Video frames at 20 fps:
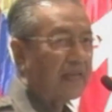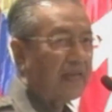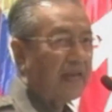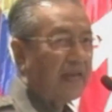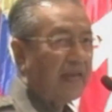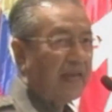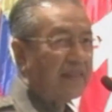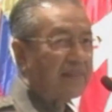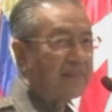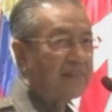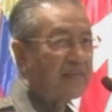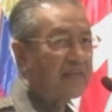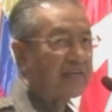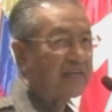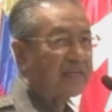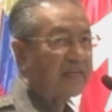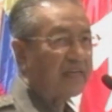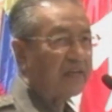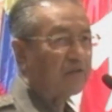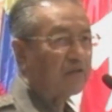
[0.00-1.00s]
And they
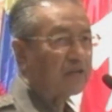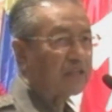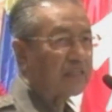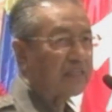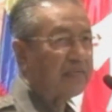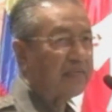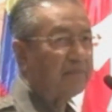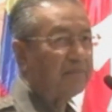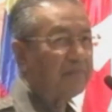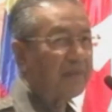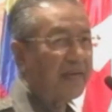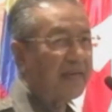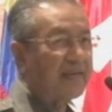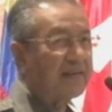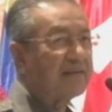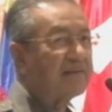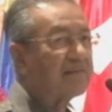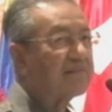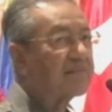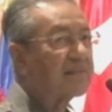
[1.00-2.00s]
cannot keep
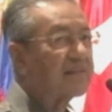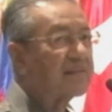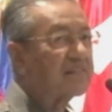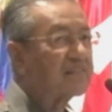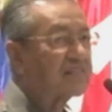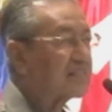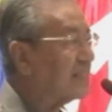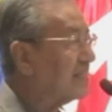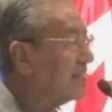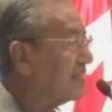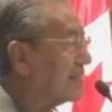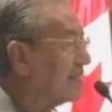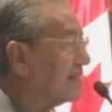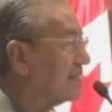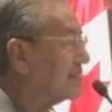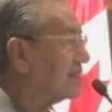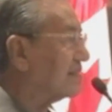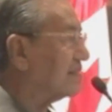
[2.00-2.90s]
anything secret.